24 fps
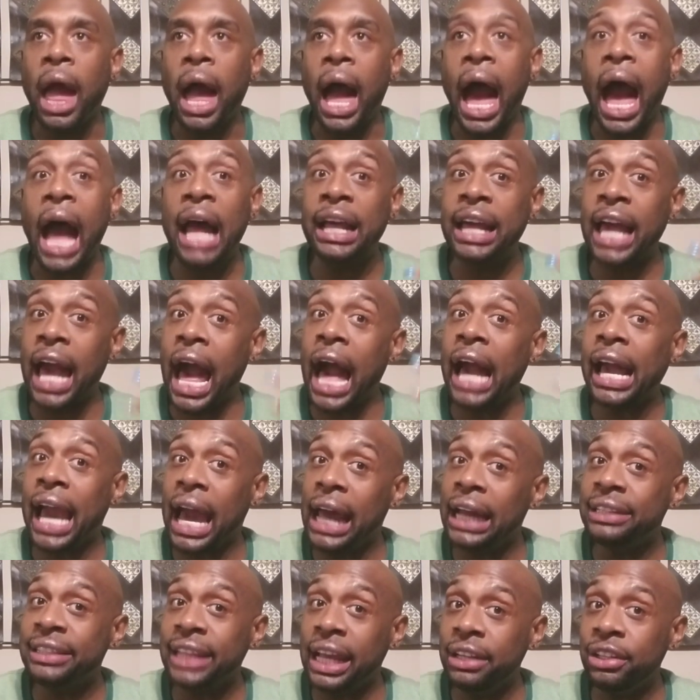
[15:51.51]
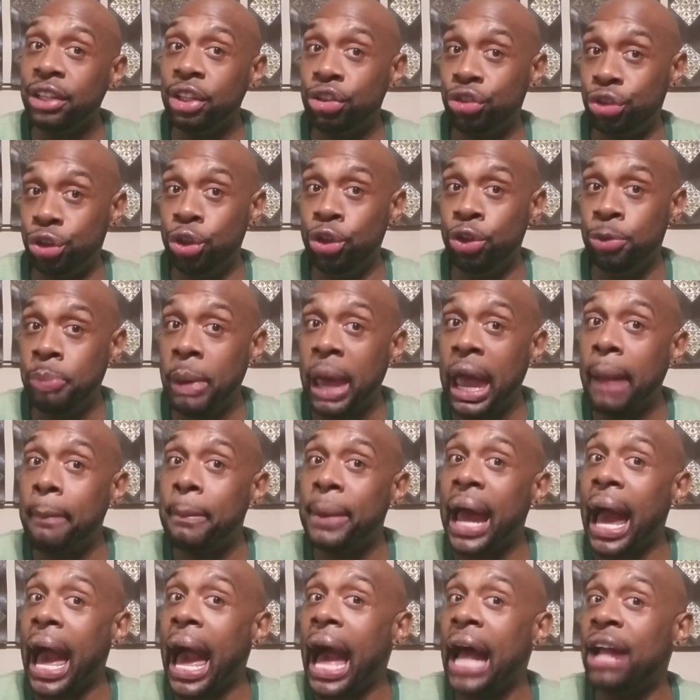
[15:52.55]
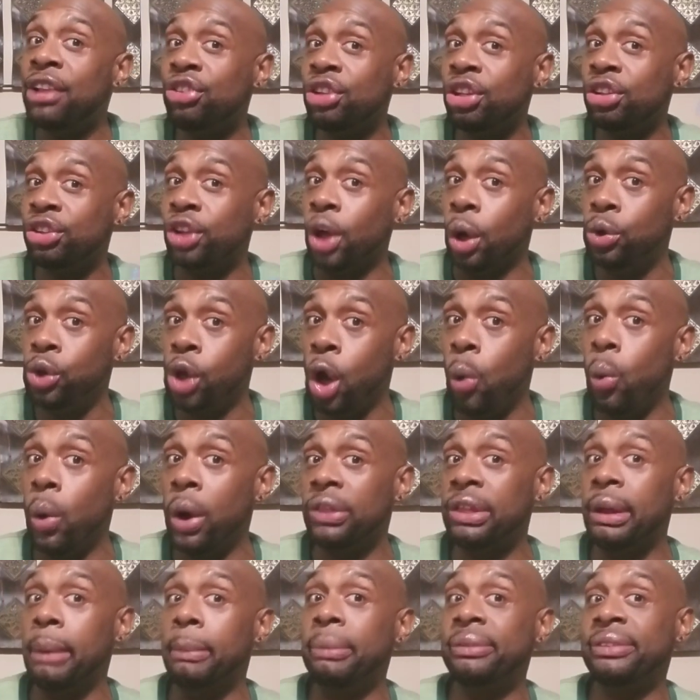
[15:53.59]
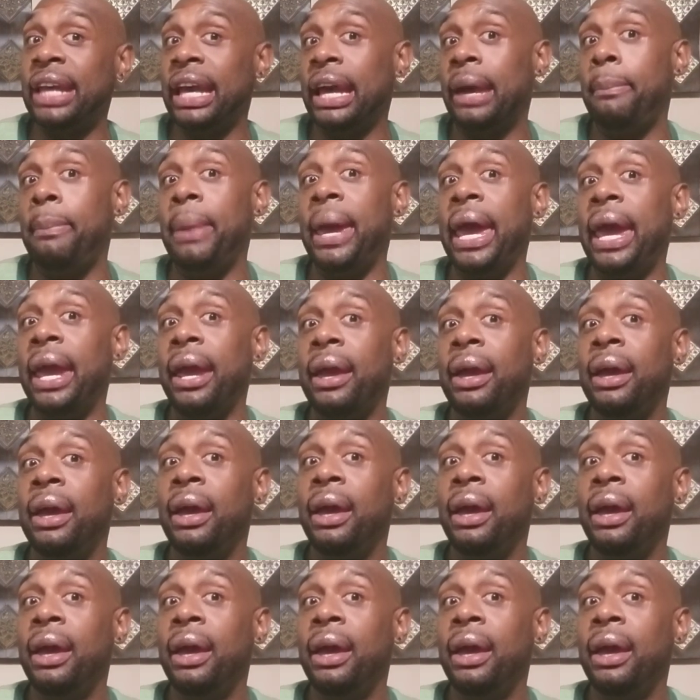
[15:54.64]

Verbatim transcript: I got, I got to take these shoes back, but I just don't know whether I'm going to take them back